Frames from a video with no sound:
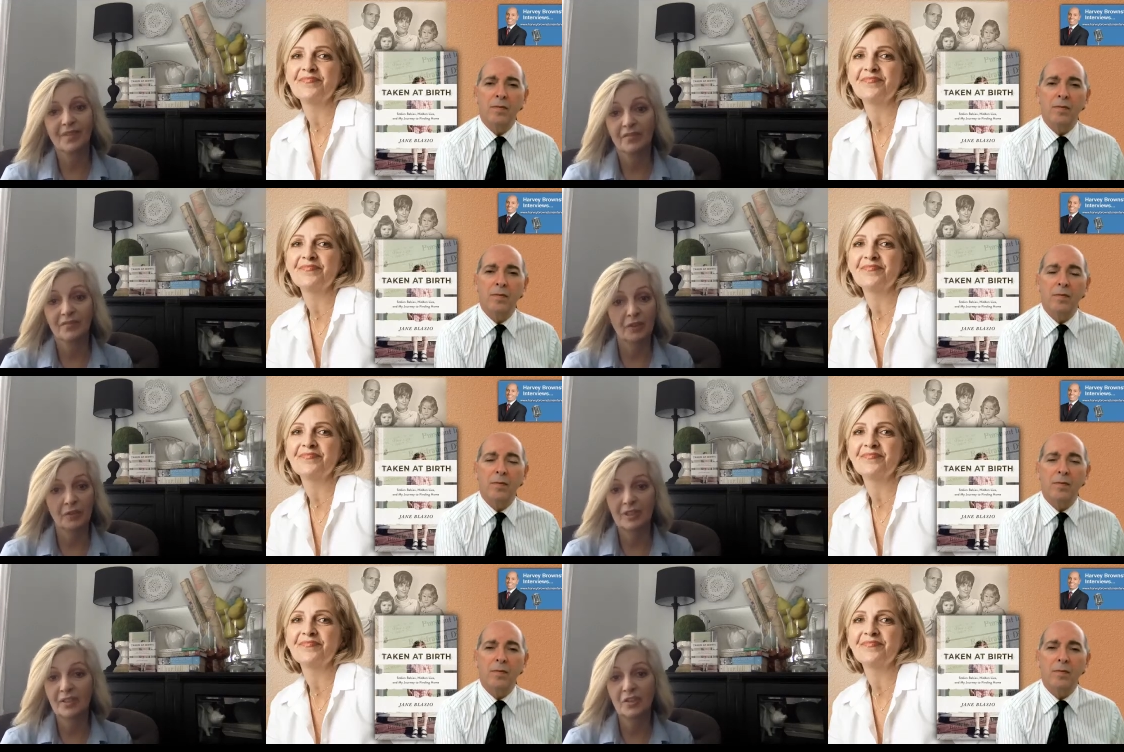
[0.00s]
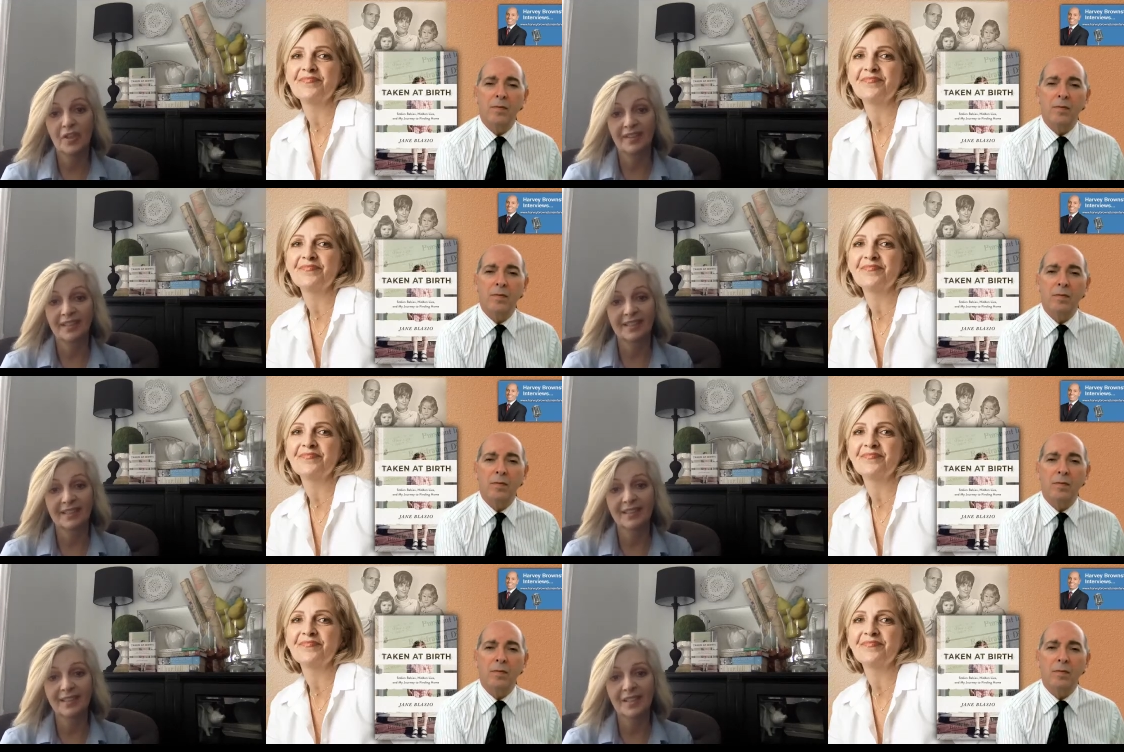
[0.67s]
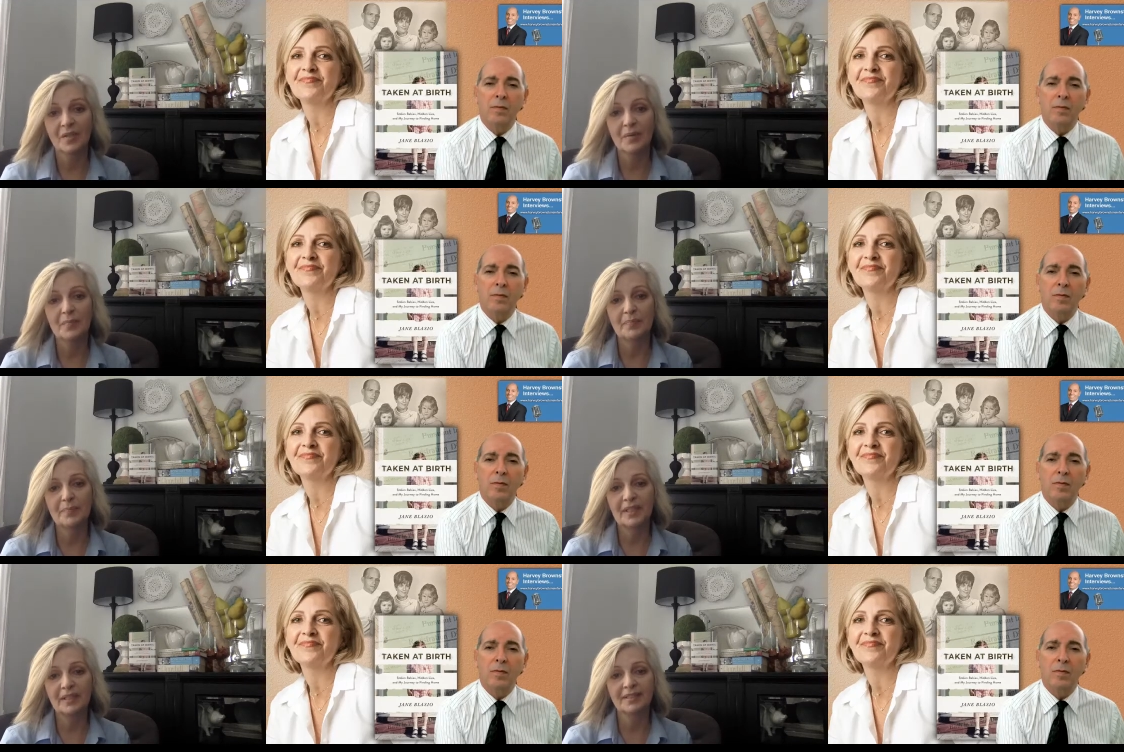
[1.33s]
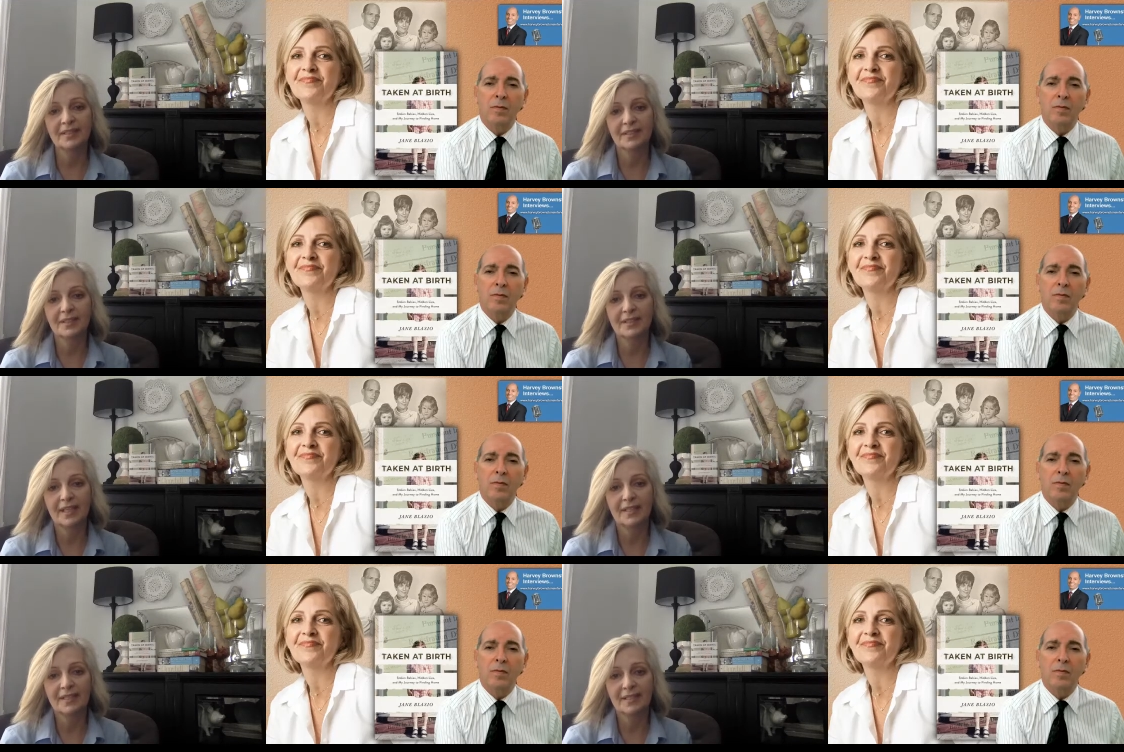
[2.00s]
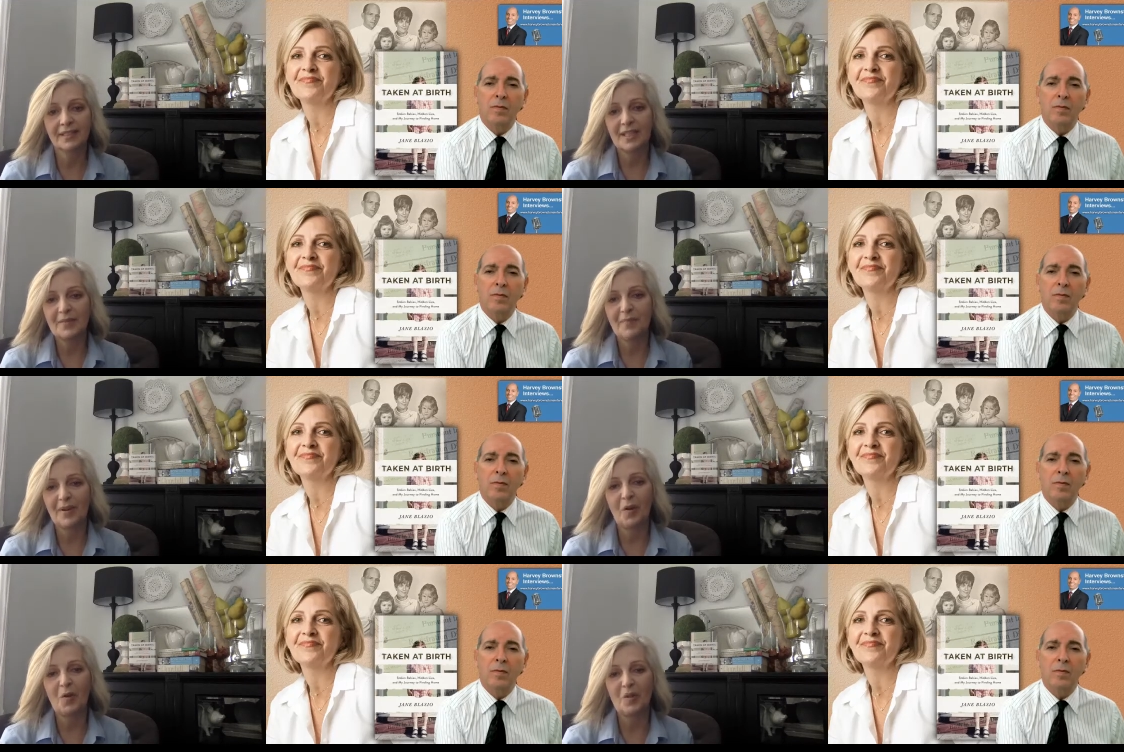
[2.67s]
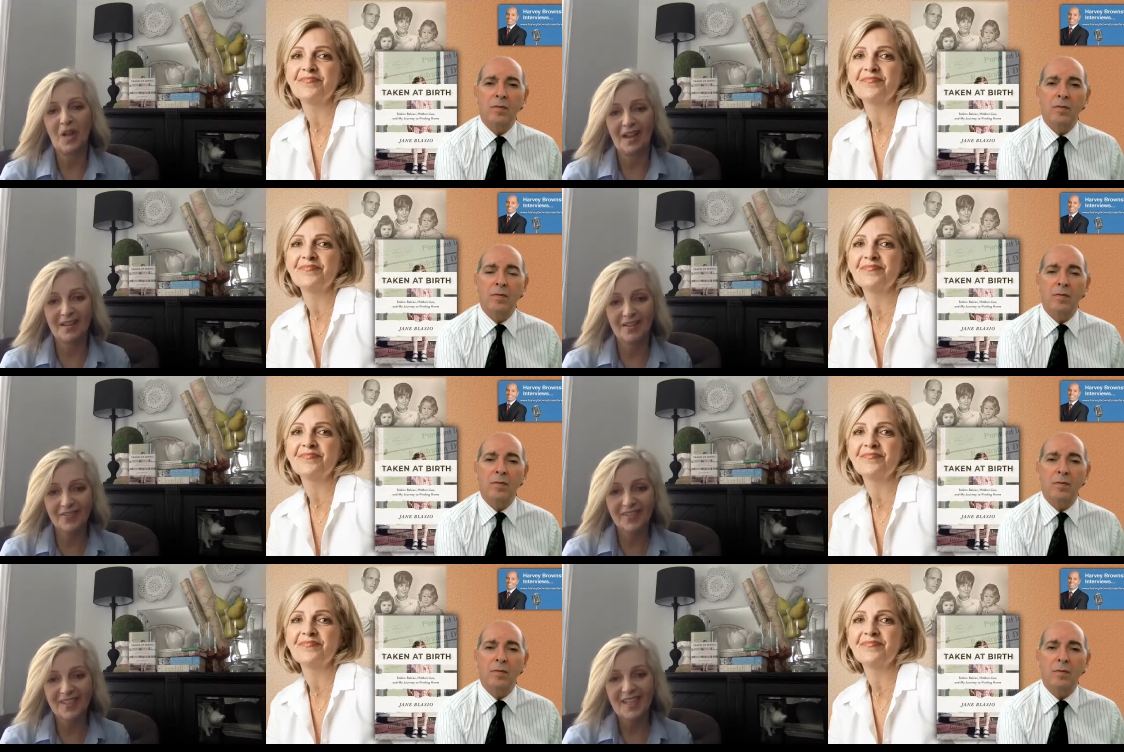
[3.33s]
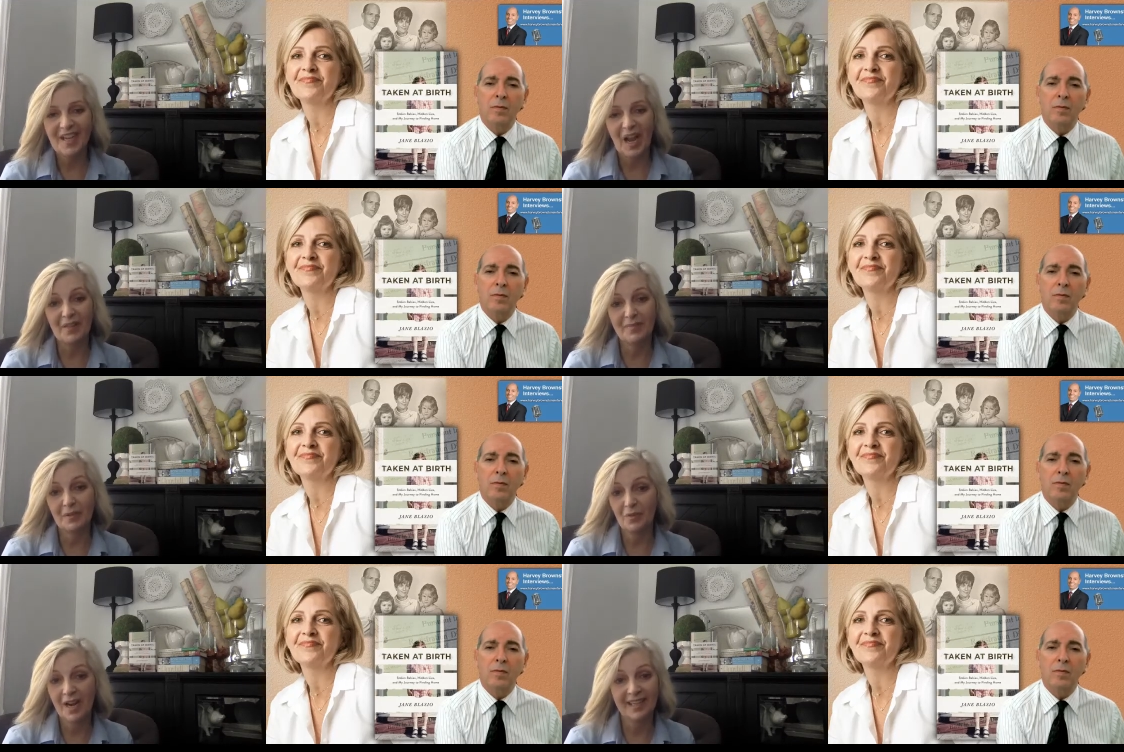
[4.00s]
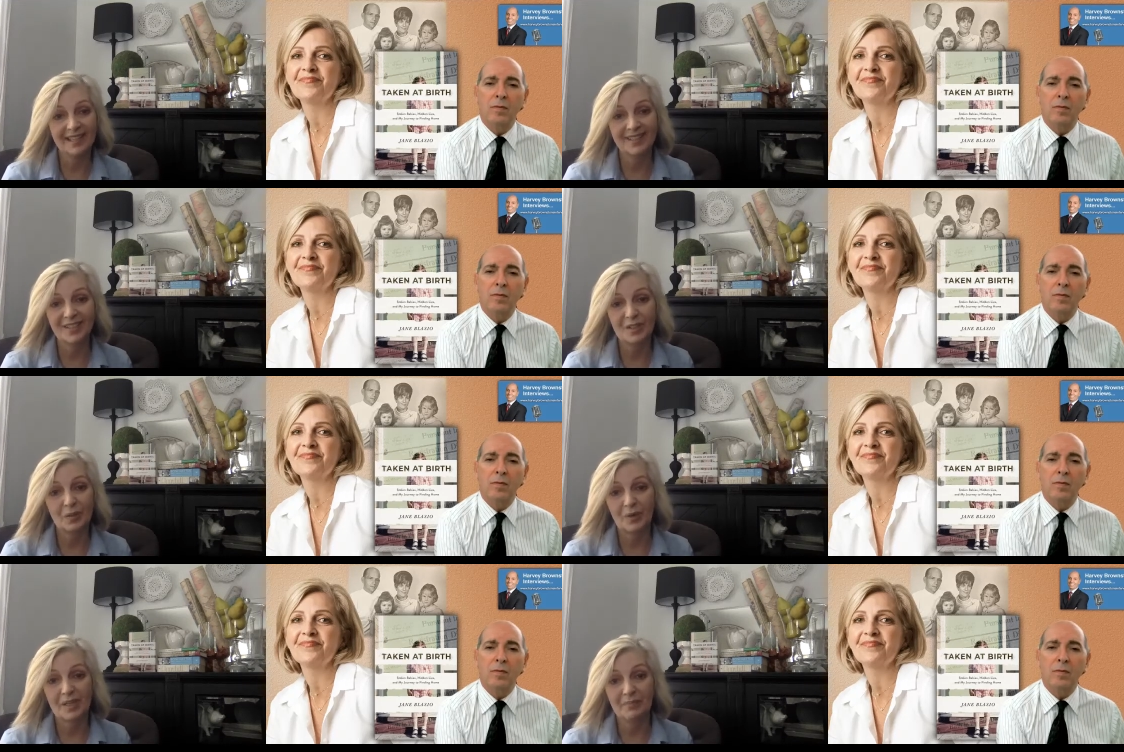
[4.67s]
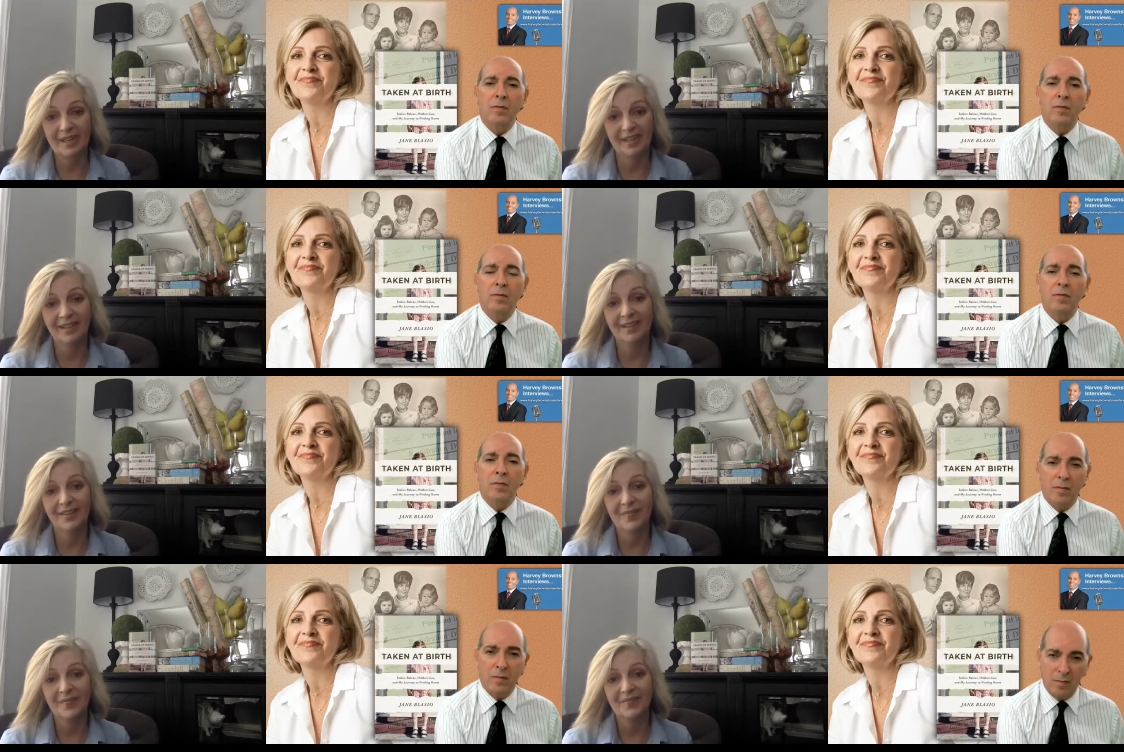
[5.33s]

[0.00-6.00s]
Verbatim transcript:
Speaker 1: very little editing because this is, I think, my whole life. I've been writing this story in my head,